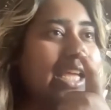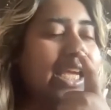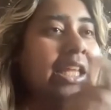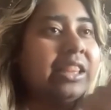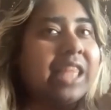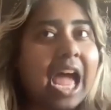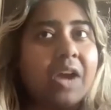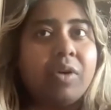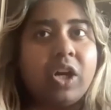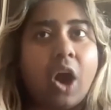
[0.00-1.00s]
in
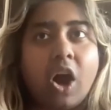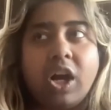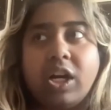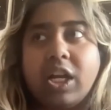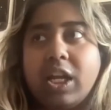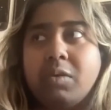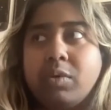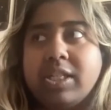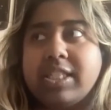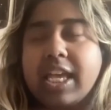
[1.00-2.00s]
that regard, it was